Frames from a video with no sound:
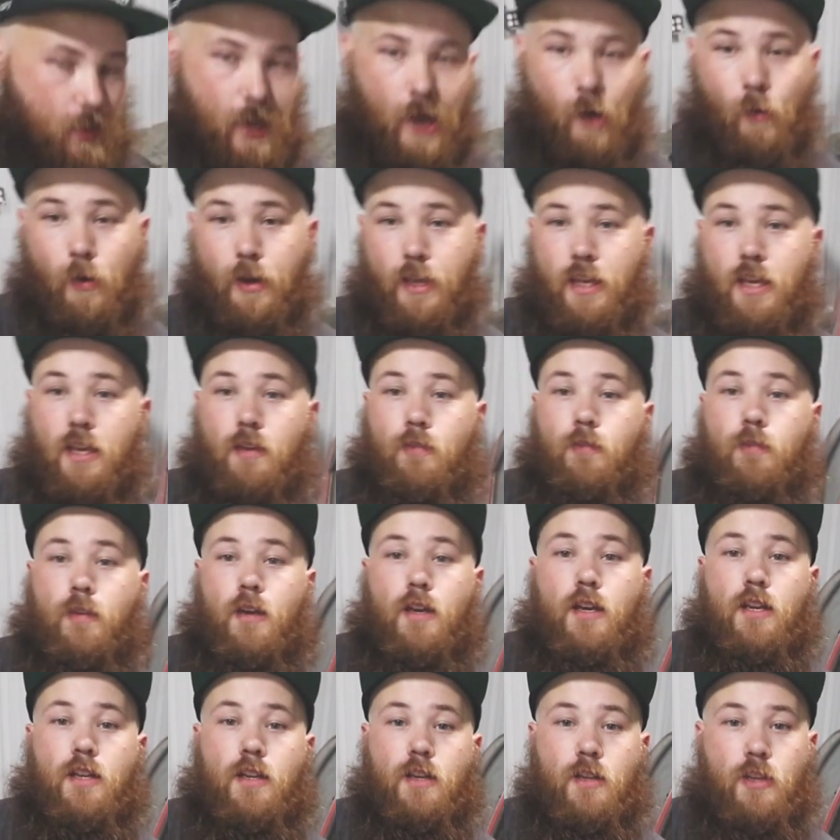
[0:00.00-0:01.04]
I want to give
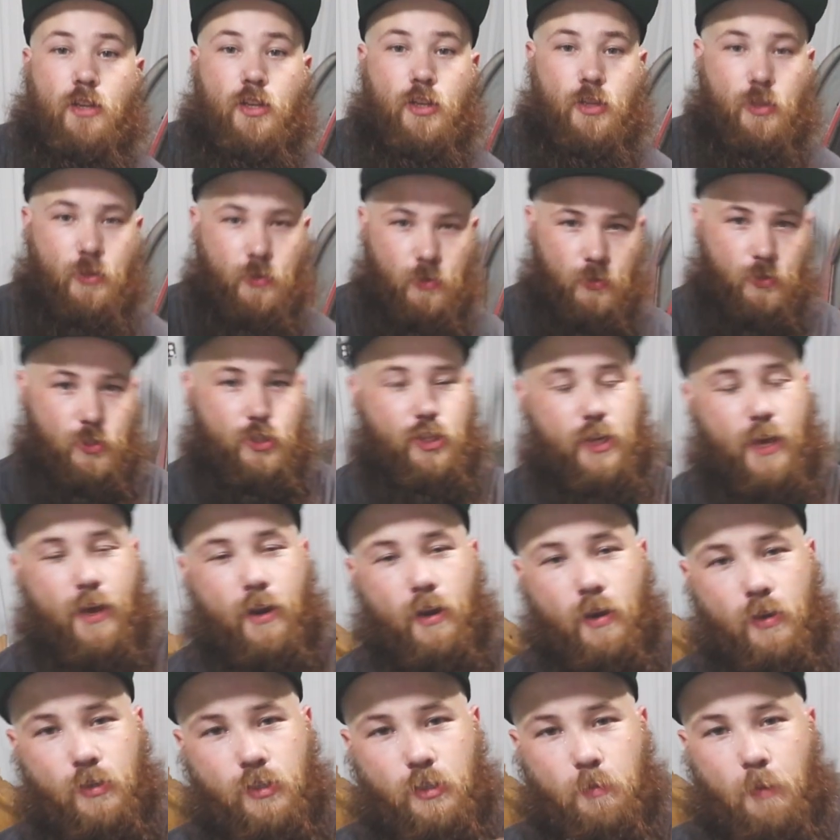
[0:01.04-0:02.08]
a huge shout
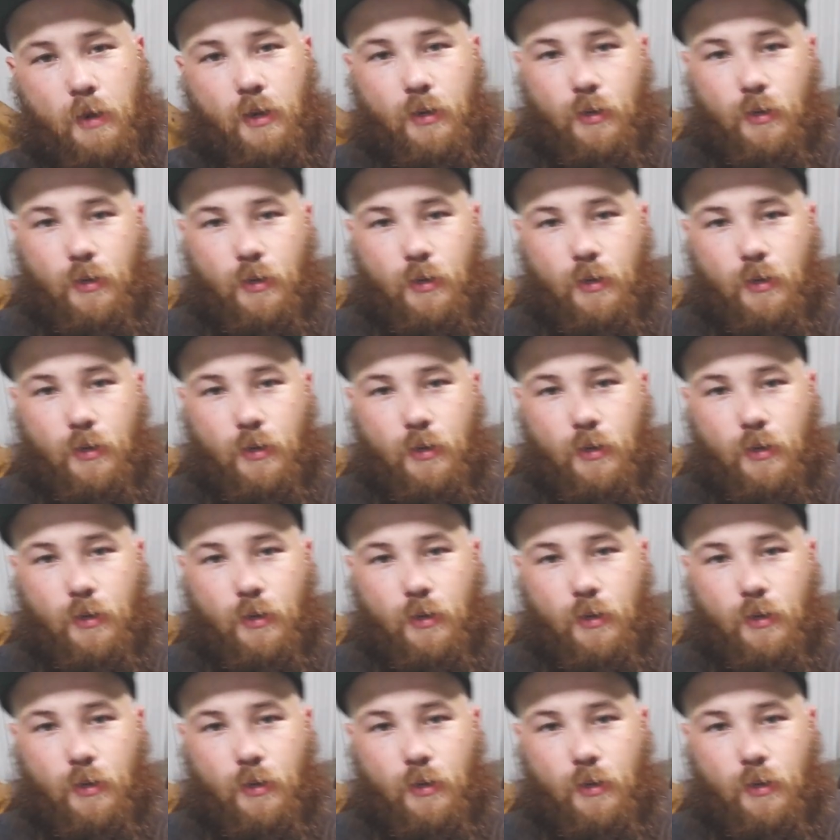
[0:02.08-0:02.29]
out to my